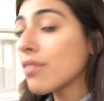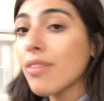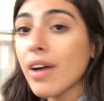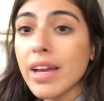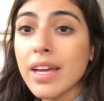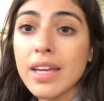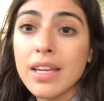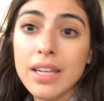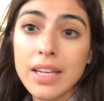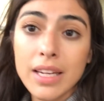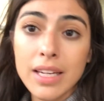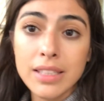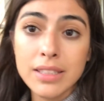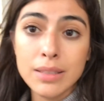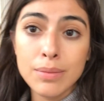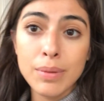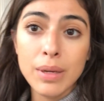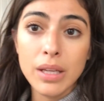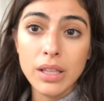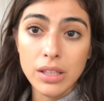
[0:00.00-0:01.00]
if I can get it
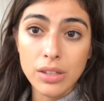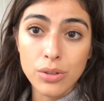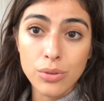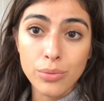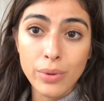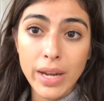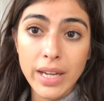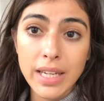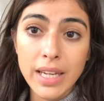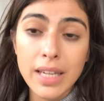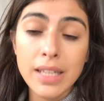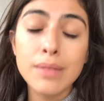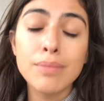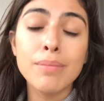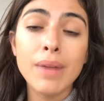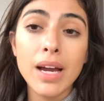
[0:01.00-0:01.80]
to be a little radiant.